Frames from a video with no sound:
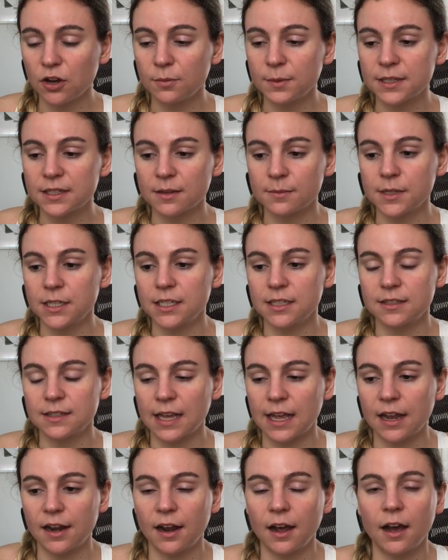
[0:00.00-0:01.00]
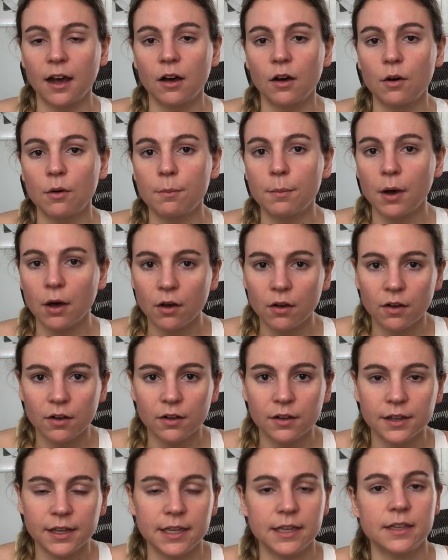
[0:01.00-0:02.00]
but somebody said how
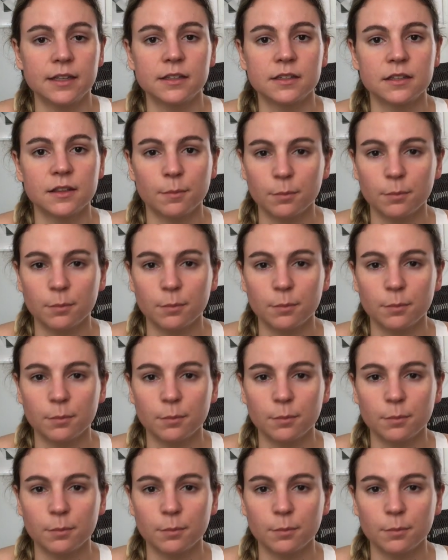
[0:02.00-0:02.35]
Paul is the